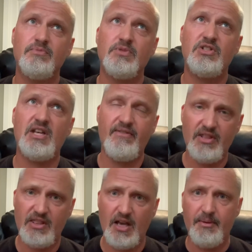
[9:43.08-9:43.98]

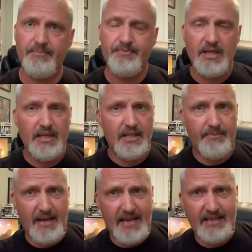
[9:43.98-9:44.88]
seventh album. The
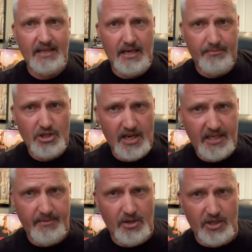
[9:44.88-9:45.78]
band I'm
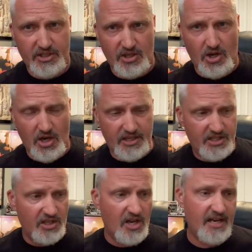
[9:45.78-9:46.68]
talking about is
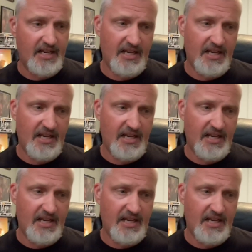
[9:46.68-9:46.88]
Onslaught,